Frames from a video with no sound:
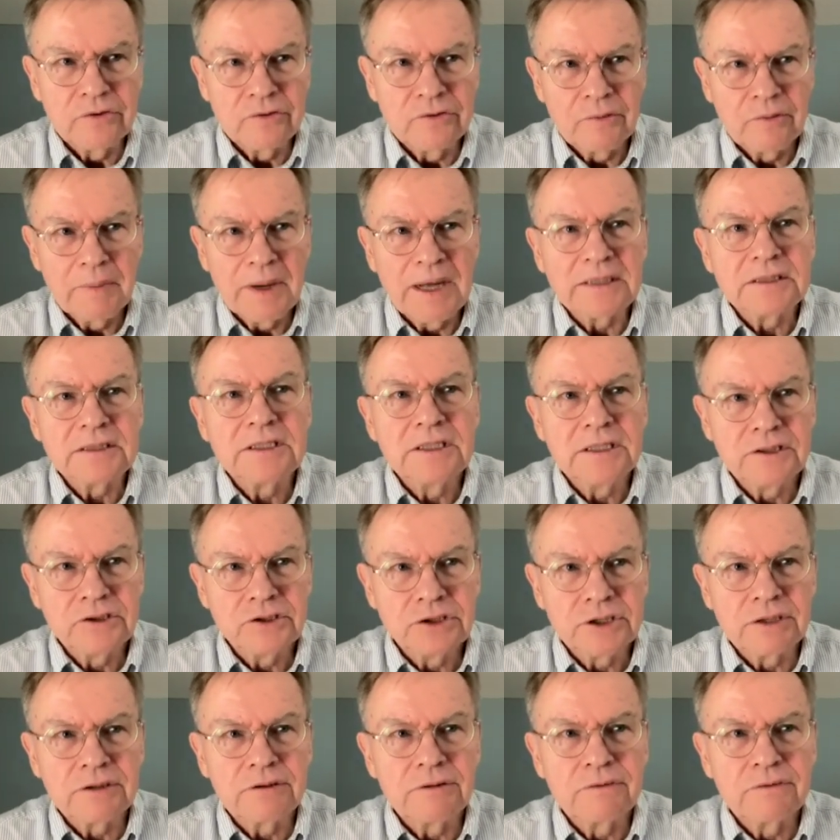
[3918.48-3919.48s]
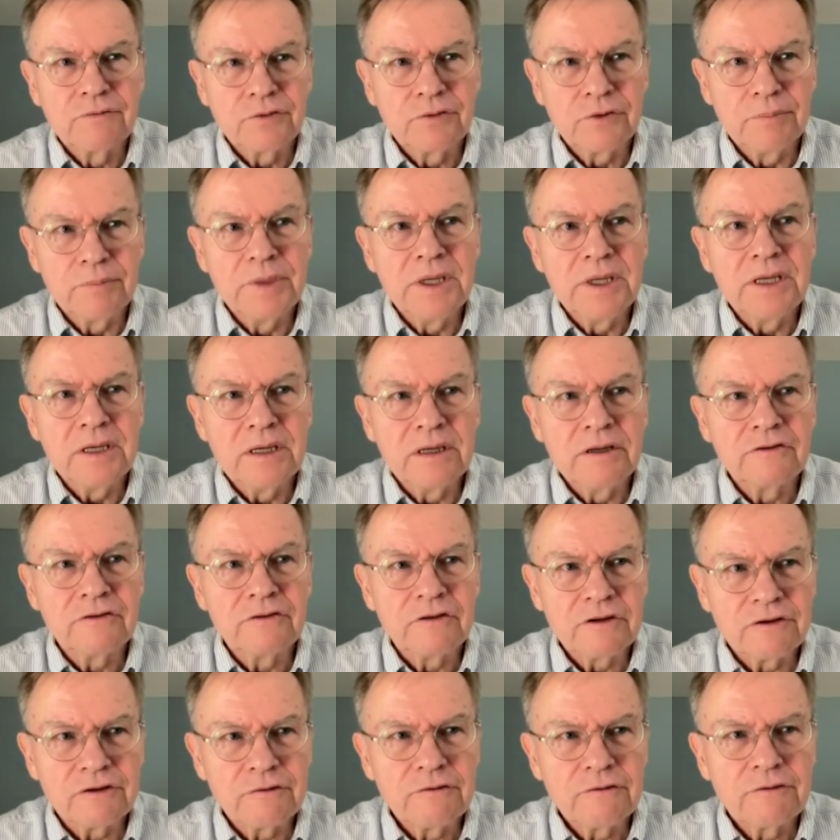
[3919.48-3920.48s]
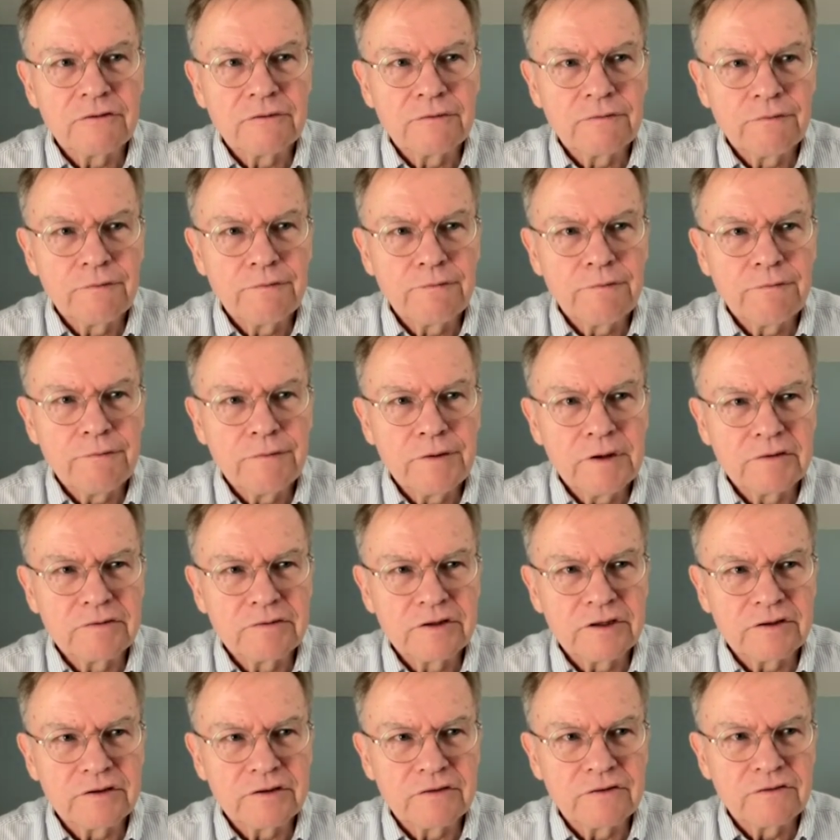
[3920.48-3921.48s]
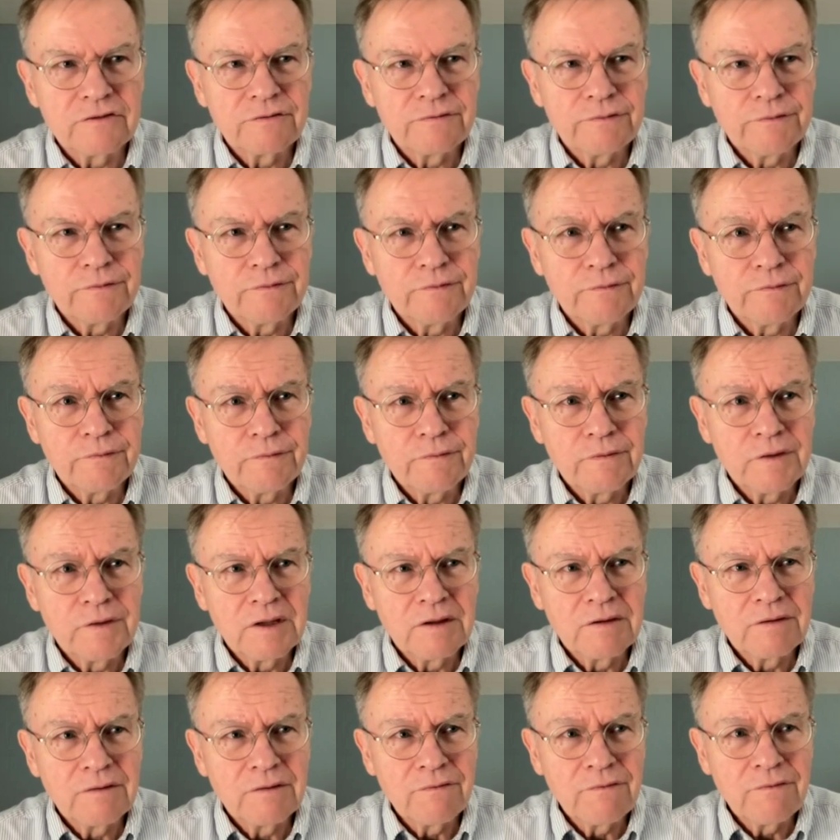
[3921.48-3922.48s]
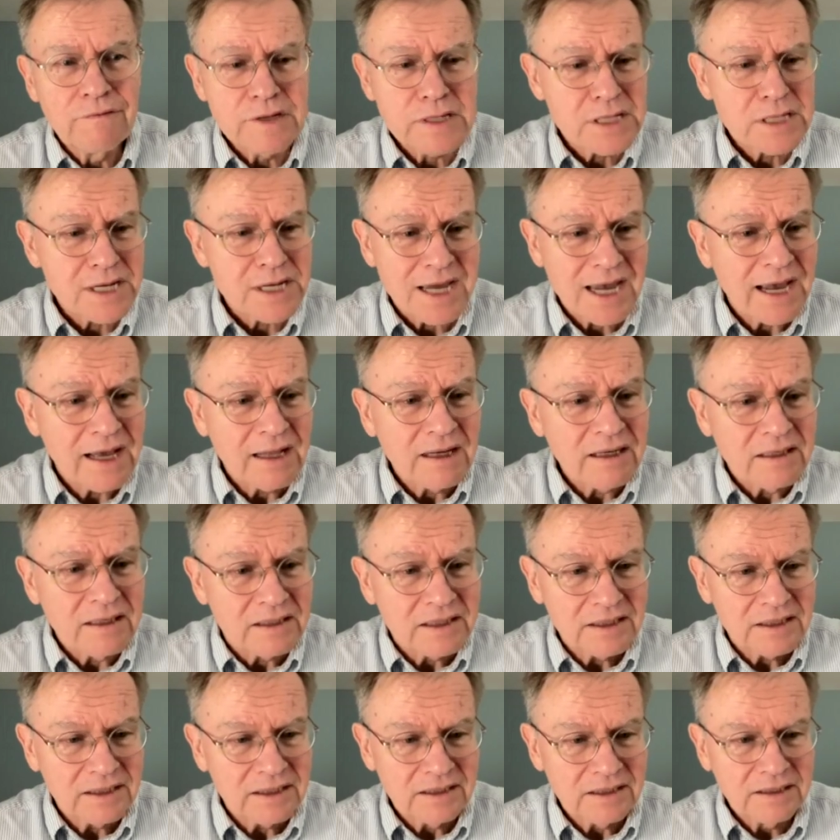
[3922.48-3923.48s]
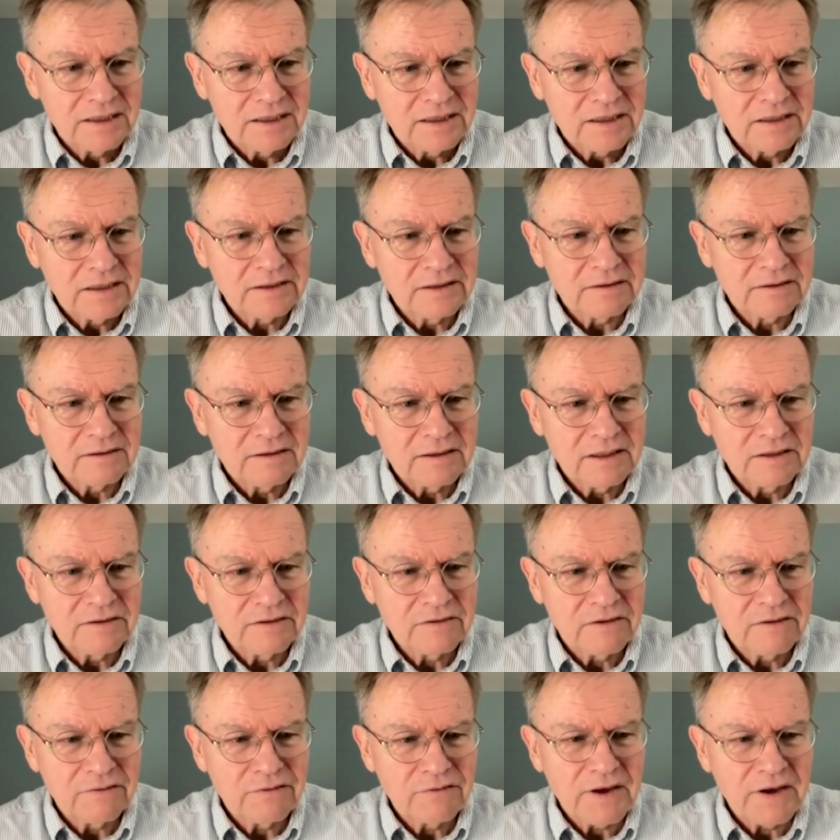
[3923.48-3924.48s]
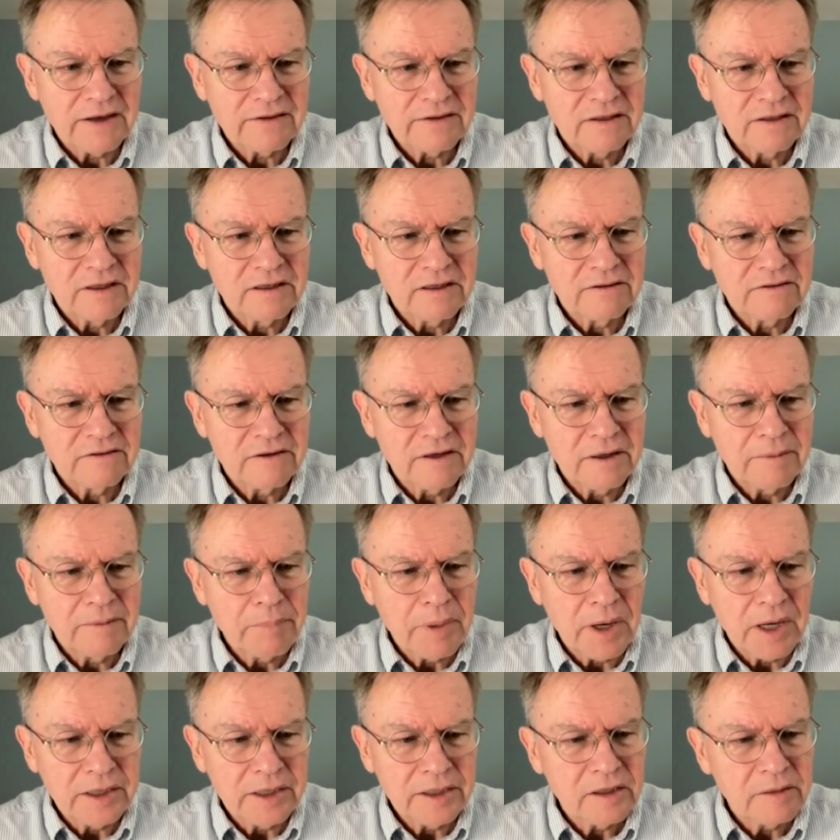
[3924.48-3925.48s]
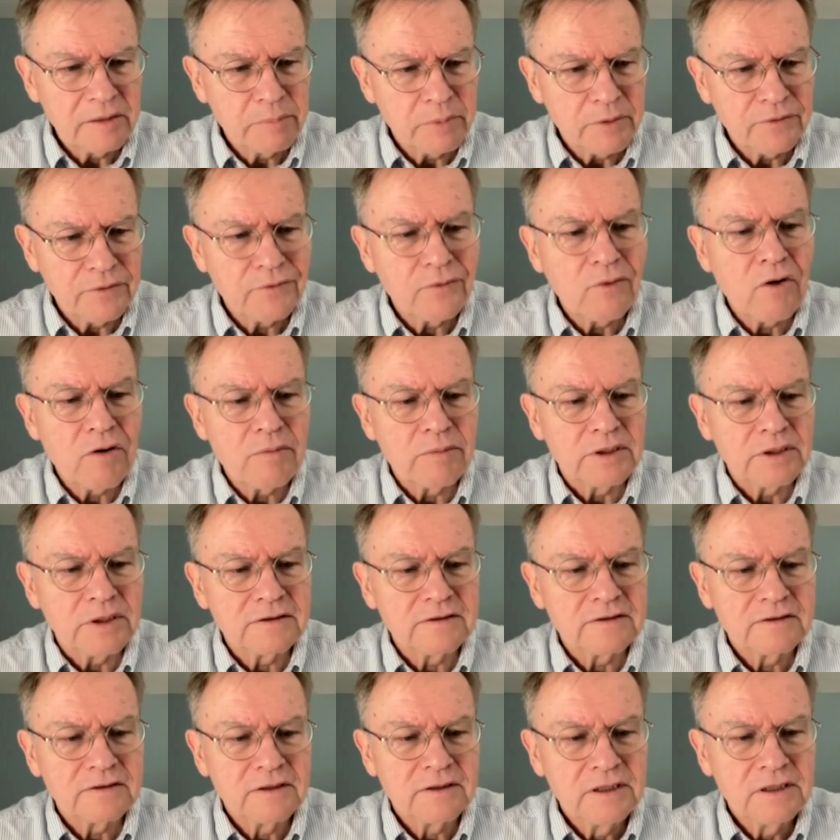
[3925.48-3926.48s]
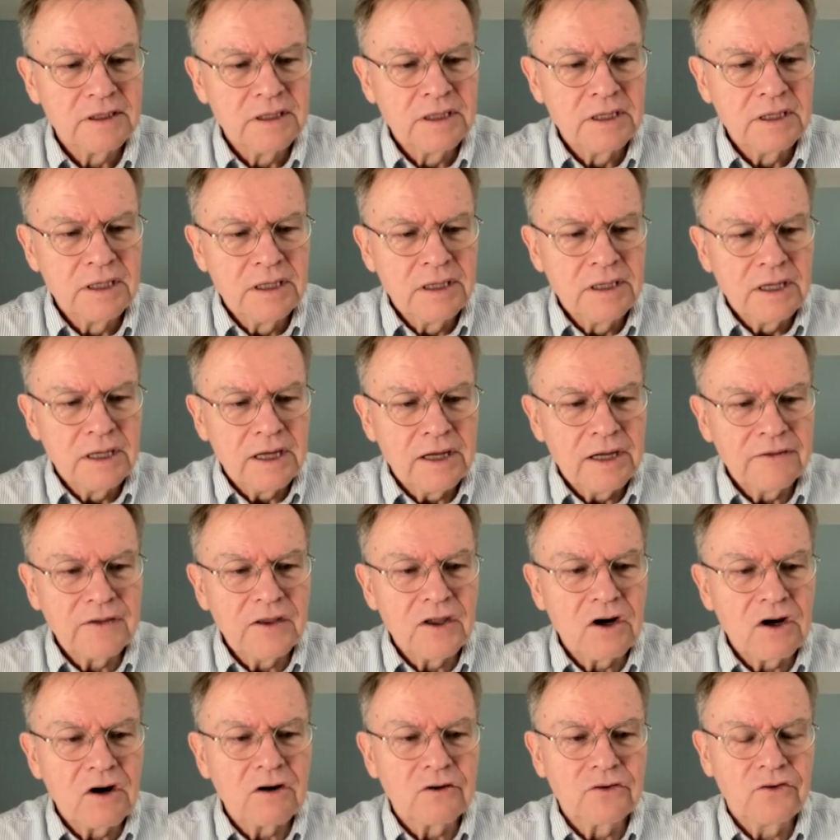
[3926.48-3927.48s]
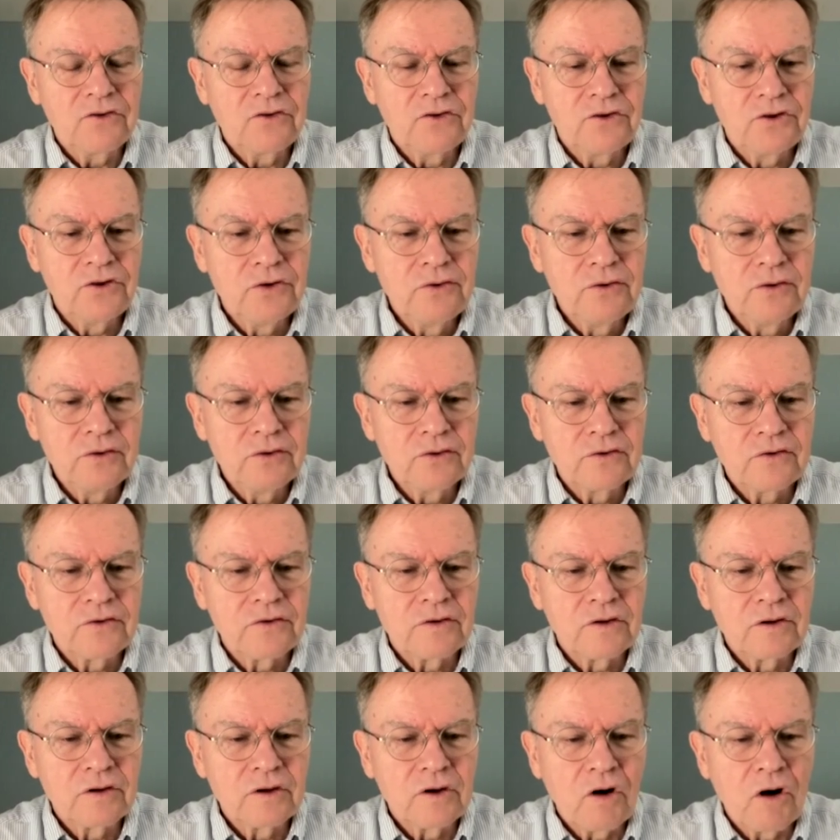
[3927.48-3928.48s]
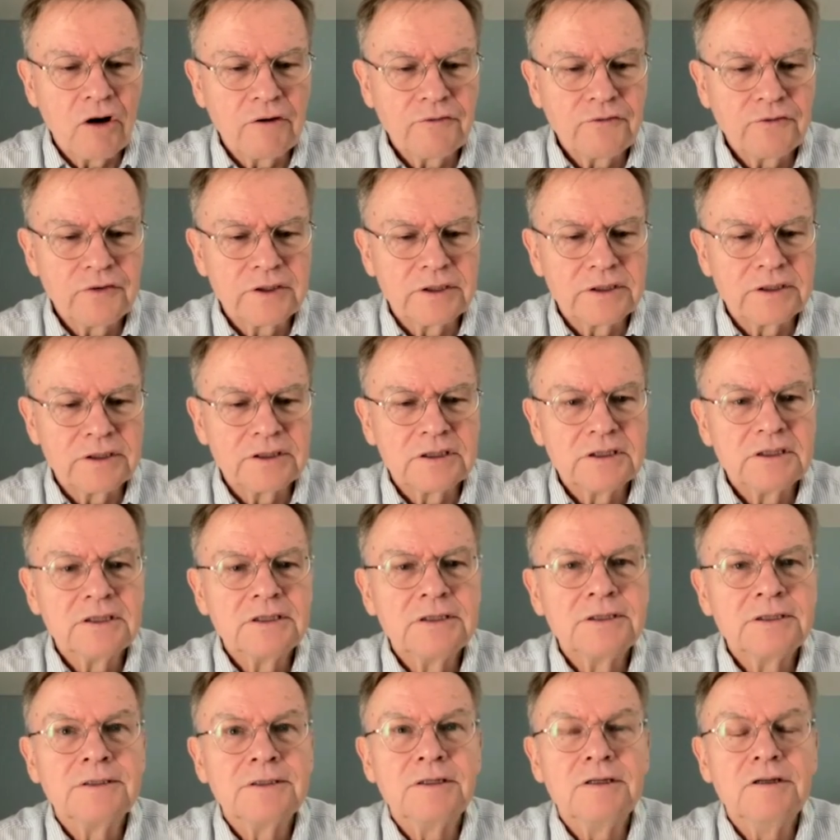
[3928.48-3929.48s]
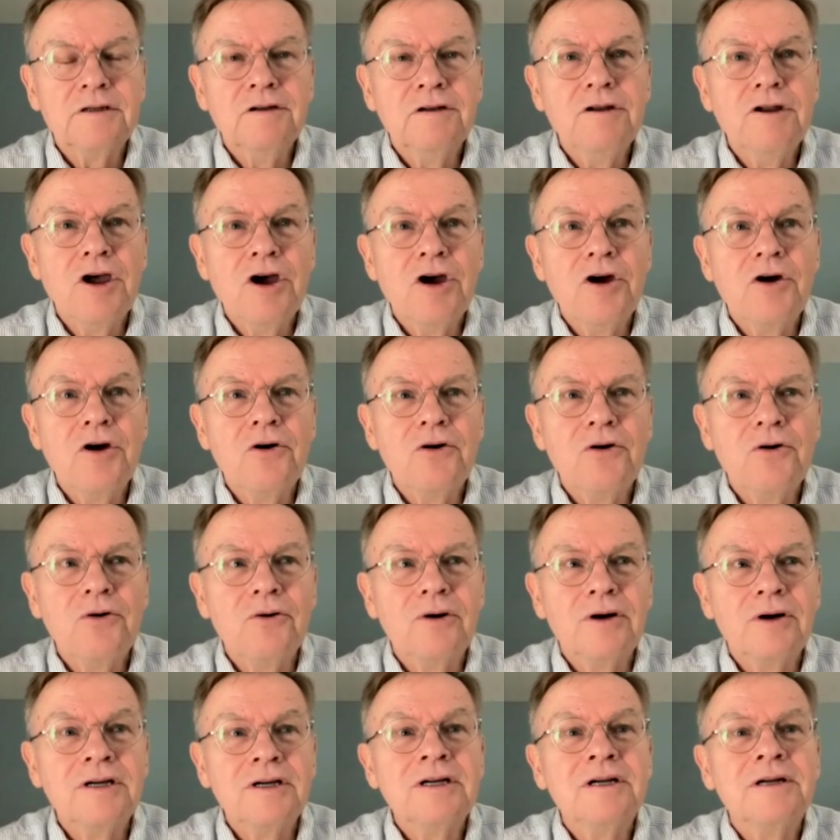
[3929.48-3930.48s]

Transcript: about teaching for me is its physicality, is the fact that it's an embodied performance, and that our students often know